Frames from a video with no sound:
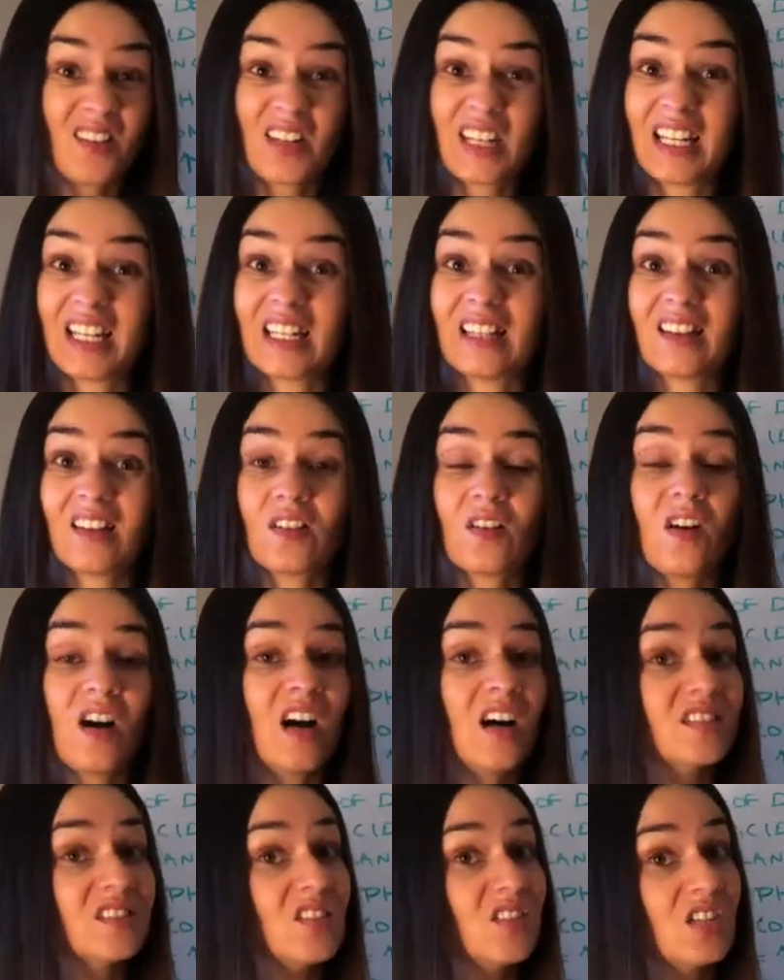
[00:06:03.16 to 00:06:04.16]
they're getting little
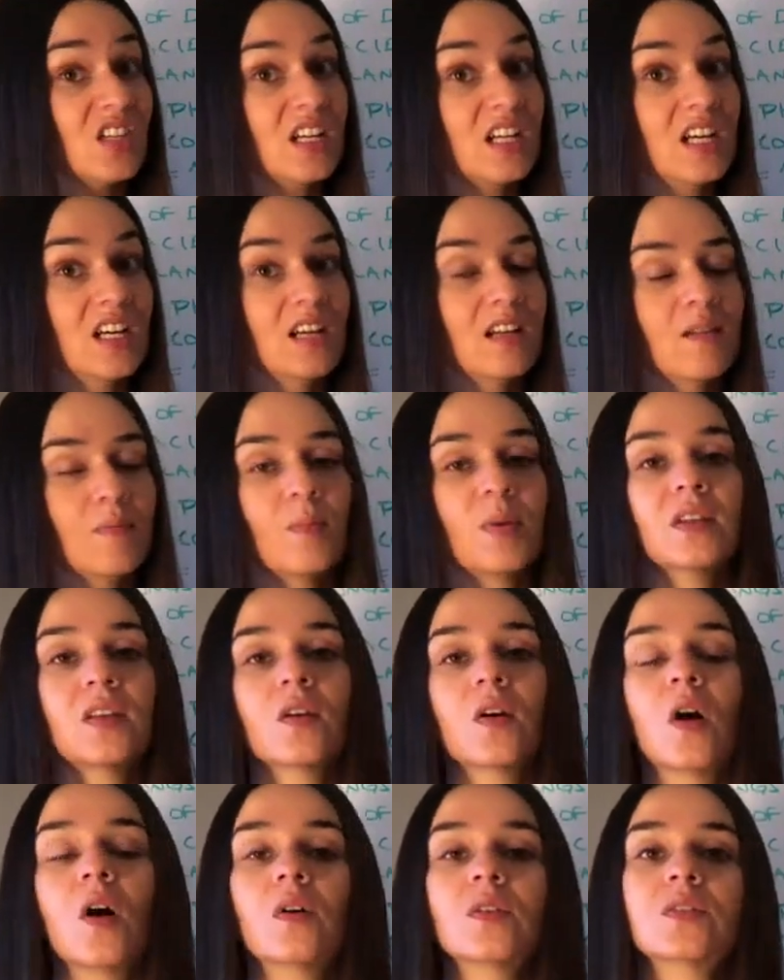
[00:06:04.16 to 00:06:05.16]
oxygen in, but
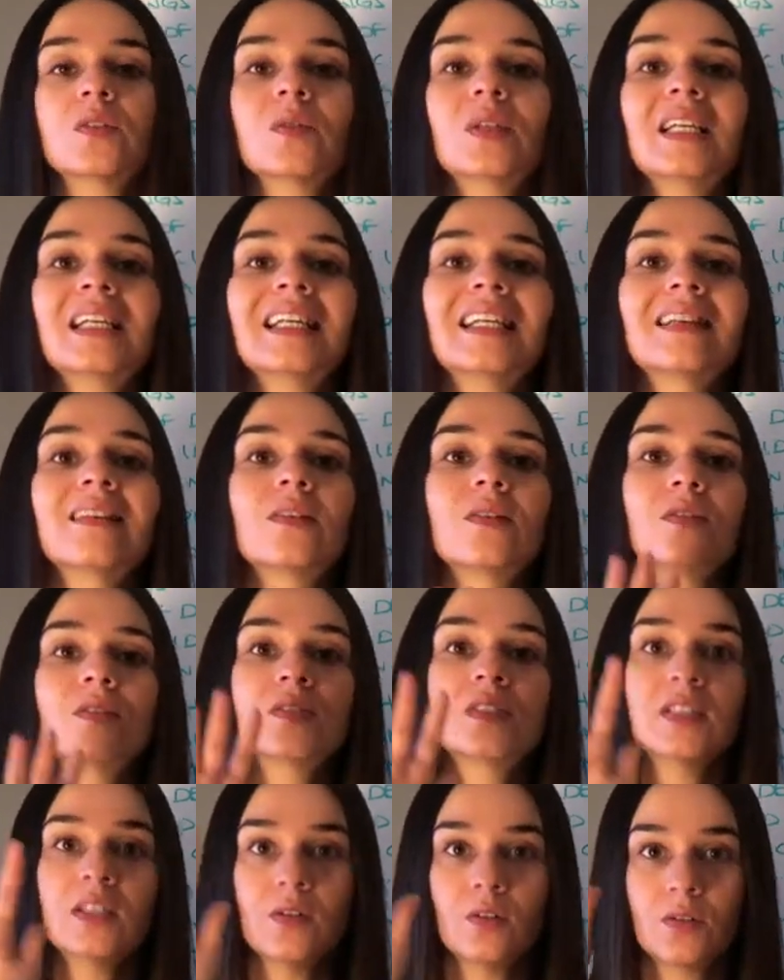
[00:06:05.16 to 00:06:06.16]
they're also getting little
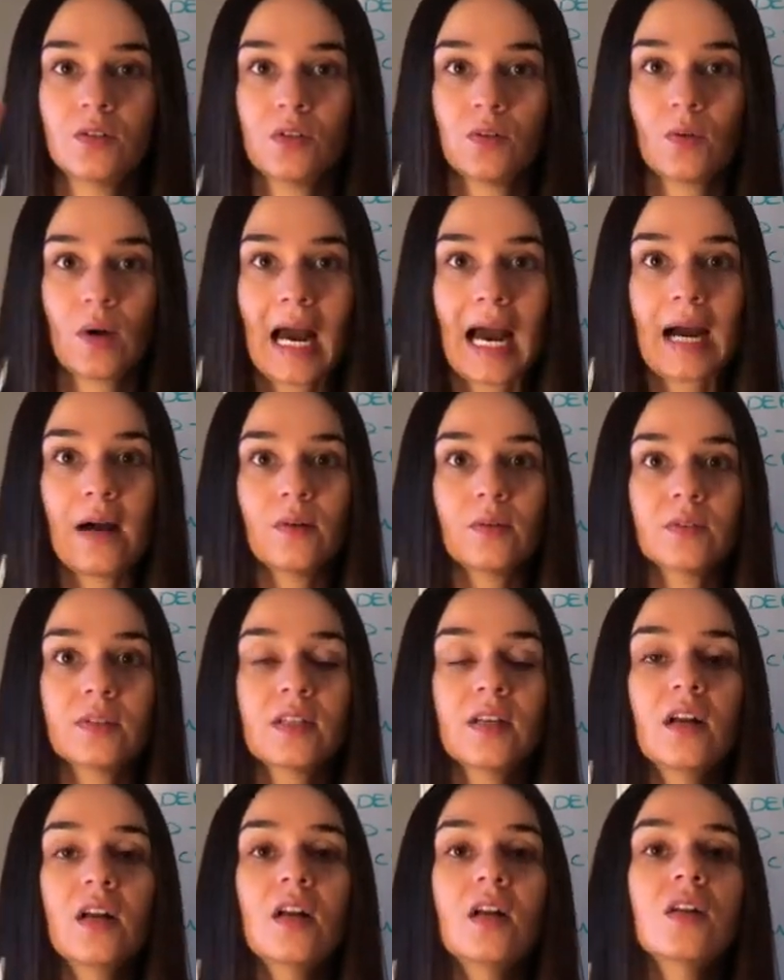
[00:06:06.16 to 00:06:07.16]
CO2
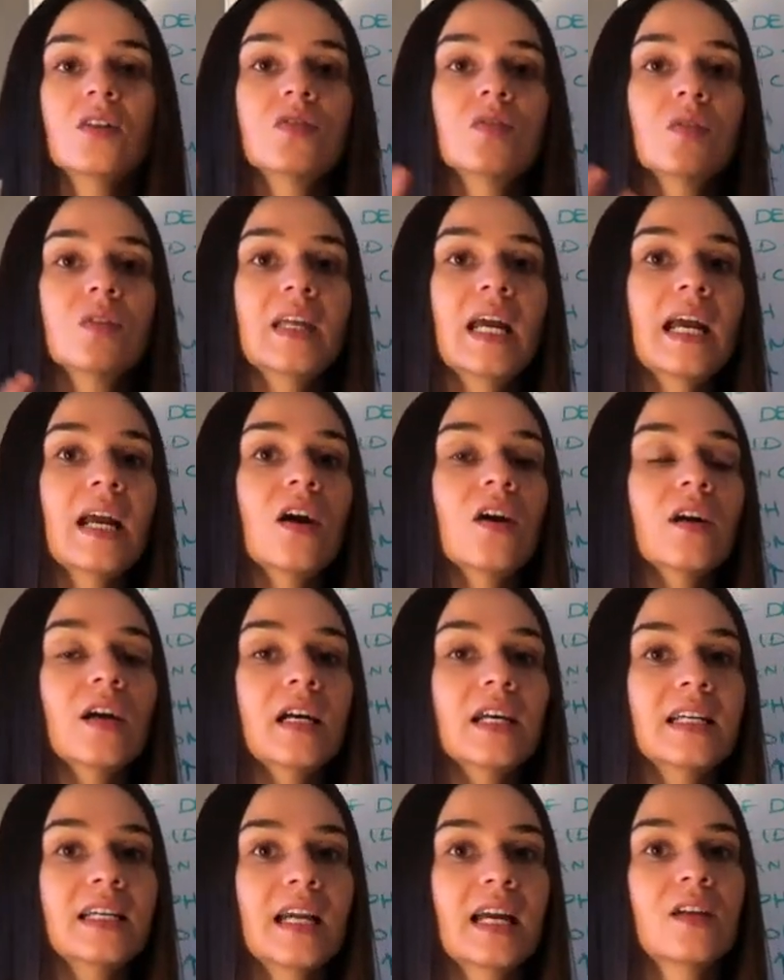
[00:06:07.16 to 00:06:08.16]
out. So they are,
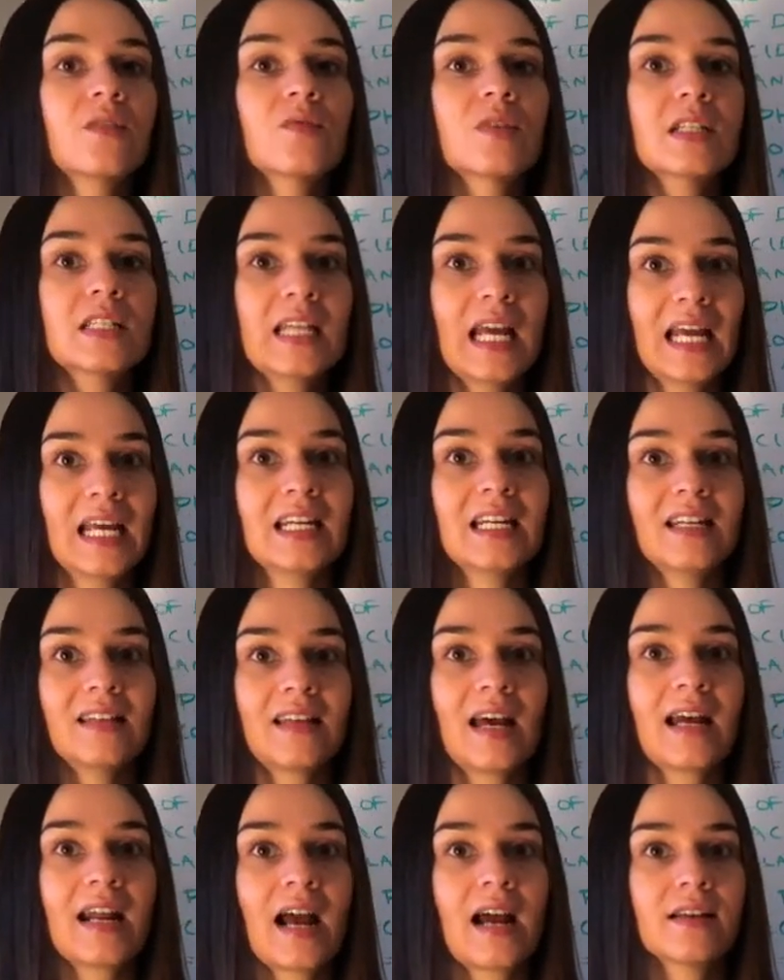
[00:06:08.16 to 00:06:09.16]
again, retaining
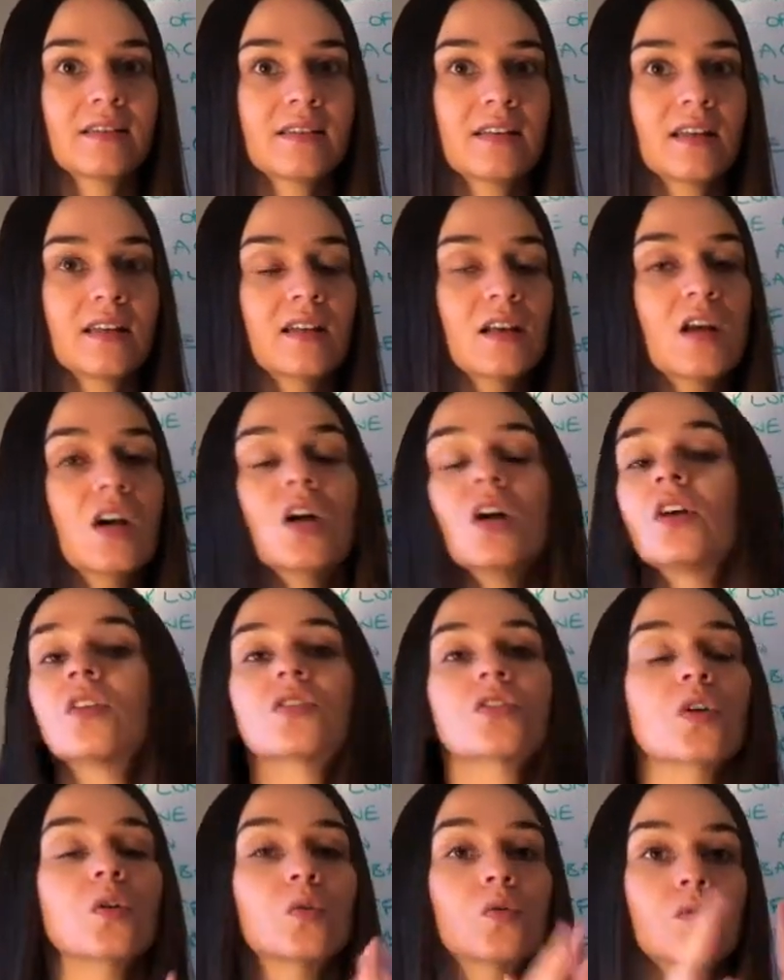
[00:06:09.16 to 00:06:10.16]
that acid.
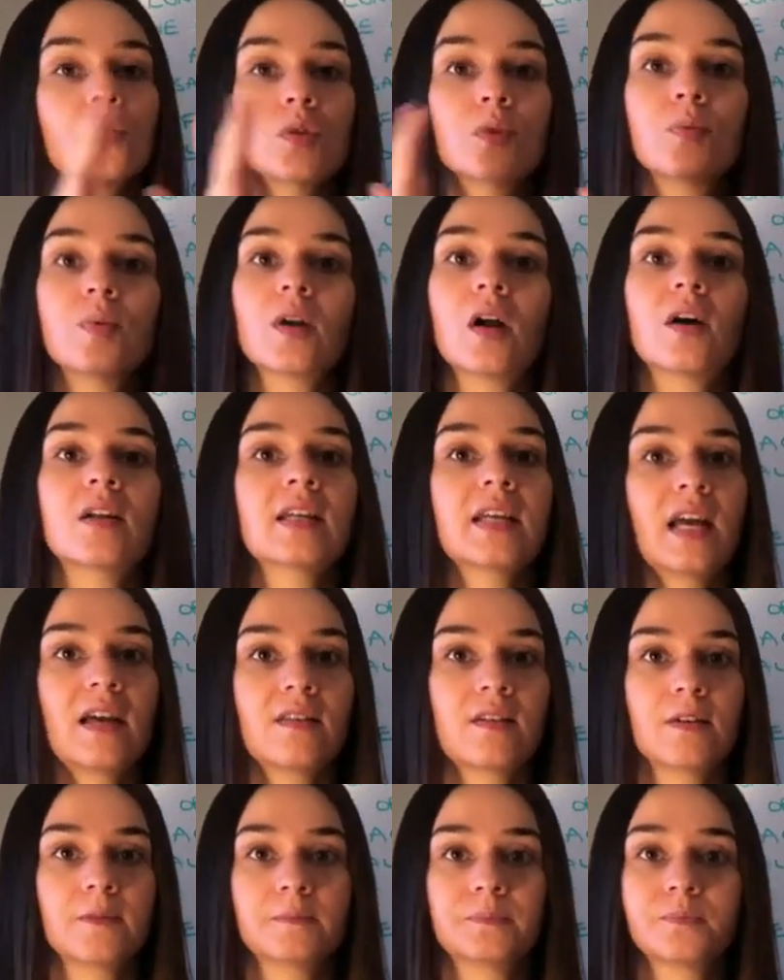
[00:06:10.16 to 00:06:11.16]
So group it all
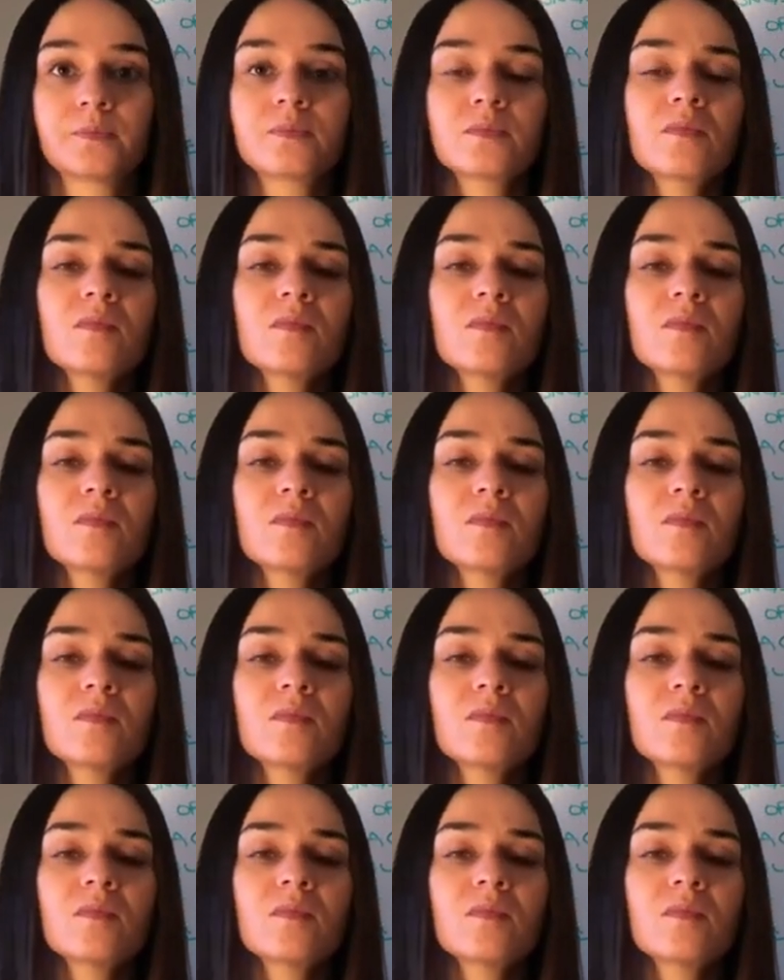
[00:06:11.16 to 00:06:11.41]
together.